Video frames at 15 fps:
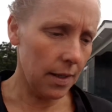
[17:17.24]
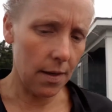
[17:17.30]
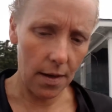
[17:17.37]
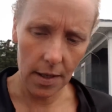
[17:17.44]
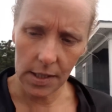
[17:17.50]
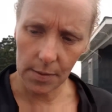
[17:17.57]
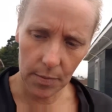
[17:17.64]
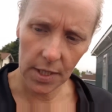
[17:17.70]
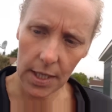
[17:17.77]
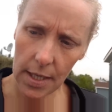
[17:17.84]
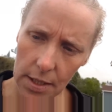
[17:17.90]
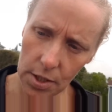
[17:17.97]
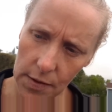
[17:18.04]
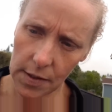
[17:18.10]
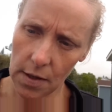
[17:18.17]
Guys,
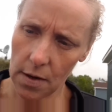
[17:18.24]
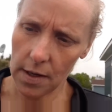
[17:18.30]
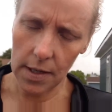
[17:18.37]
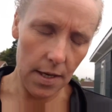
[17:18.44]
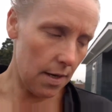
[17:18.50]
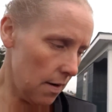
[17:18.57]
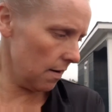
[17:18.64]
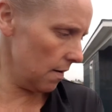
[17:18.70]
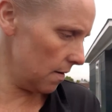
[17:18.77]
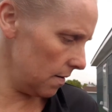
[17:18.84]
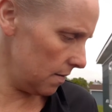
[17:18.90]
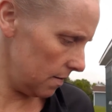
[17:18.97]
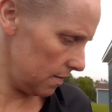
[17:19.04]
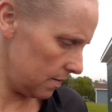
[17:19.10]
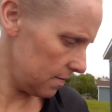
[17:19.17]
Medea just got here.
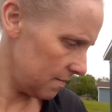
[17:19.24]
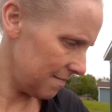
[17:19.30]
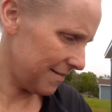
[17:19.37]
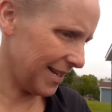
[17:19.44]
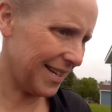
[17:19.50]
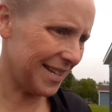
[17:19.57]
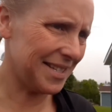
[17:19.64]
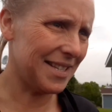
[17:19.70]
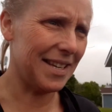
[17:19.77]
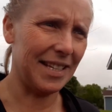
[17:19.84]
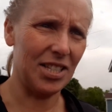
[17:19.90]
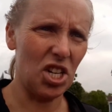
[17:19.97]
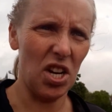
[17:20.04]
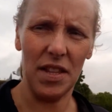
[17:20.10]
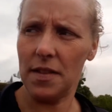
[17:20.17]
I think it's
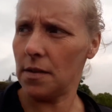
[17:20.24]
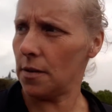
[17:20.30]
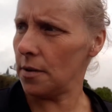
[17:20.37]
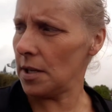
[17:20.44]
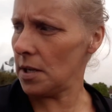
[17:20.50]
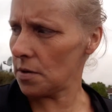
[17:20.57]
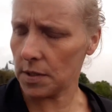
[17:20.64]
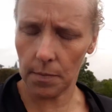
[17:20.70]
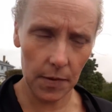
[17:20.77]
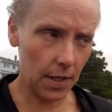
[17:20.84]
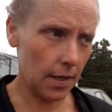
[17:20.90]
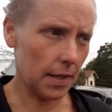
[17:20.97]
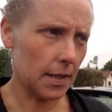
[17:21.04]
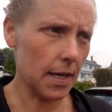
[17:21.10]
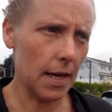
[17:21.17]
like 9:30 or
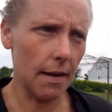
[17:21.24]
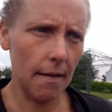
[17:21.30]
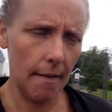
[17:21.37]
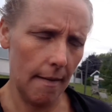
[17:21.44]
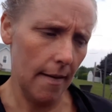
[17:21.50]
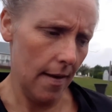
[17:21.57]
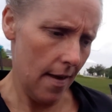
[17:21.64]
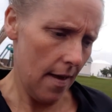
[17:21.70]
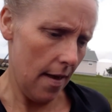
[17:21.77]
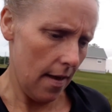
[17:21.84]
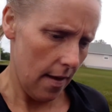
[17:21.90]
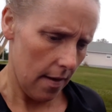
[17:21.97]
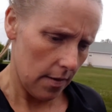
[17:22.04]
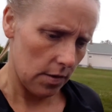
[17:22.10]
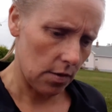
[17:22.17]
something like that.
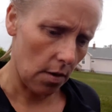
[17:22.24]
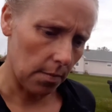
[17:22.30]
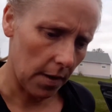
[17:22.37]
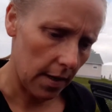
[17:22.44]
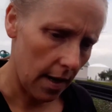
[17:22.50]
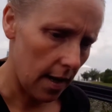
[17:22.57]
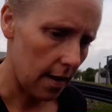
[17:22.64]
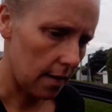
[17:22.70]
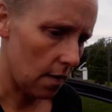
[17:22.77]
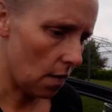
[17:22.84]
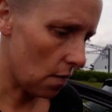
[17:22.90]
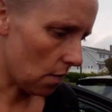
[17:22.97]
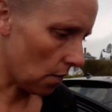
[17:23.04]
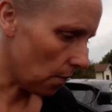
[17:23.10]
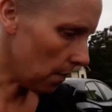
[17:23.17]
So I'm going to head
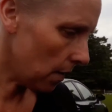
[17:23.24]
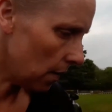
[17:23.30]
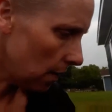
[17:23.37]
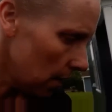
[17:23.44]
home.